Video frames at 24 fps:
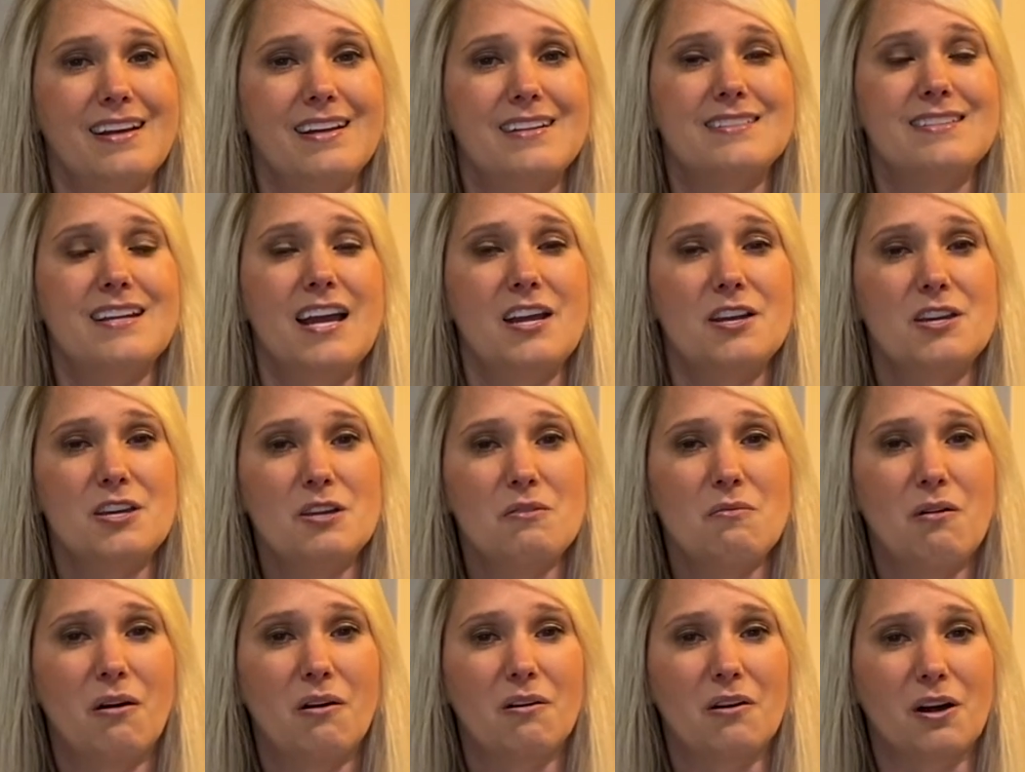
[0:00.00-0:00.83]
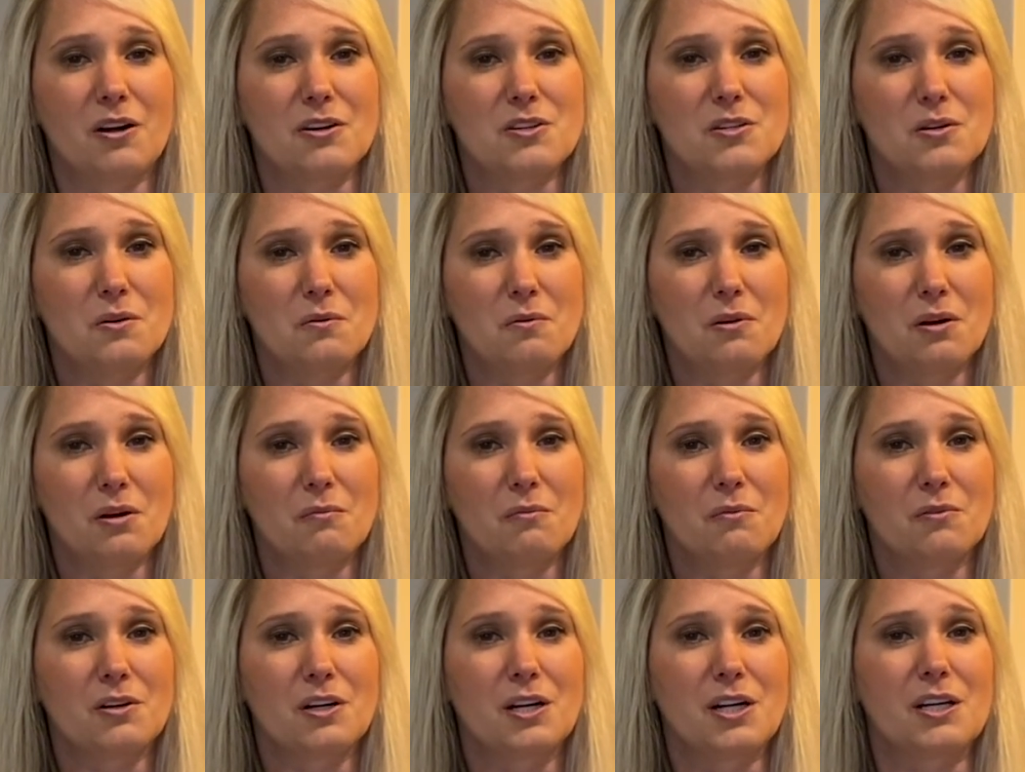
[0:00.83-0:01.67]
and take you on our tour.
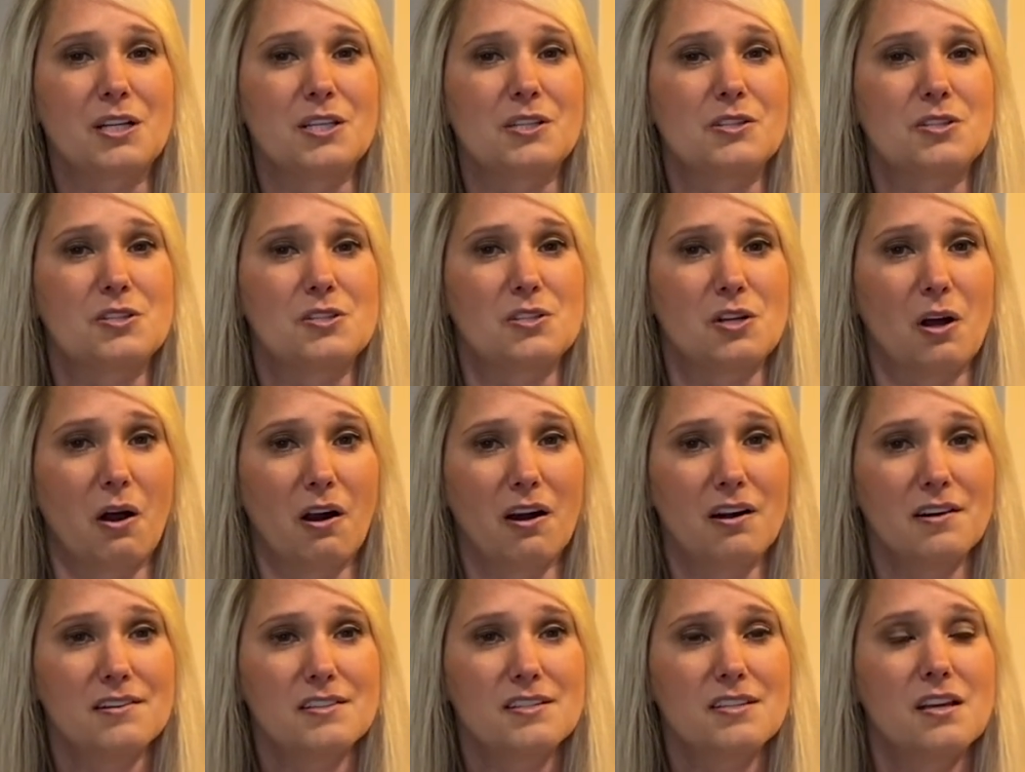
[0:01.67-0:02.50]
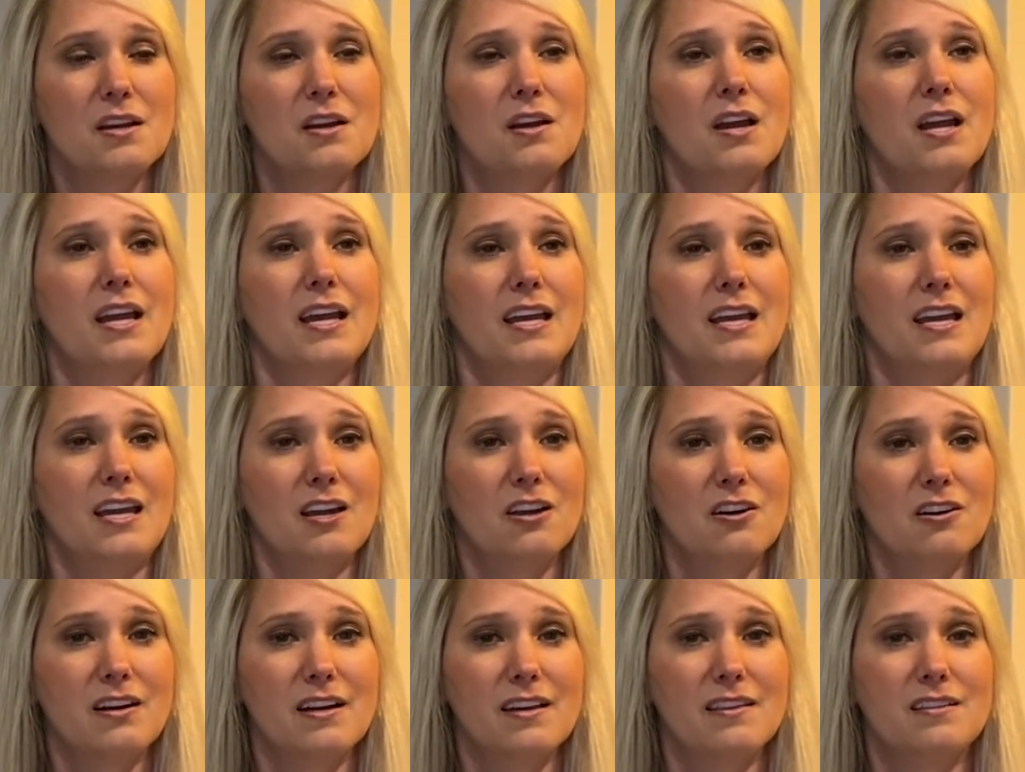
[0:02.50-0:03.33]
We're going to start
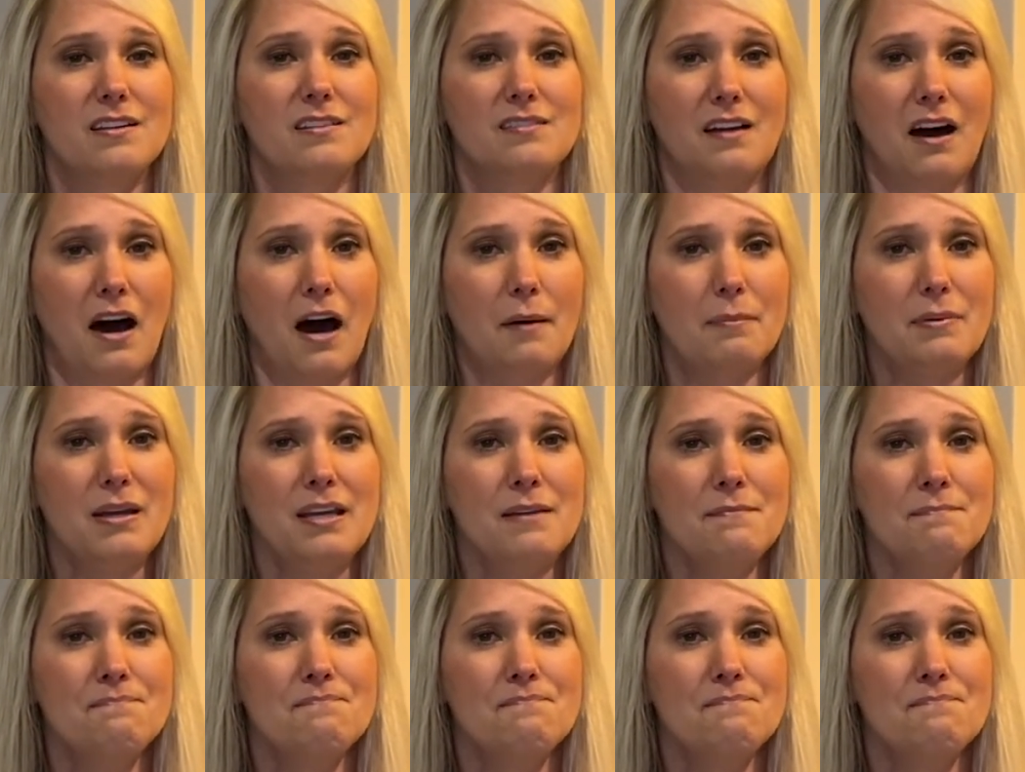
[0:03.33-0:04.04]
here in the lobby.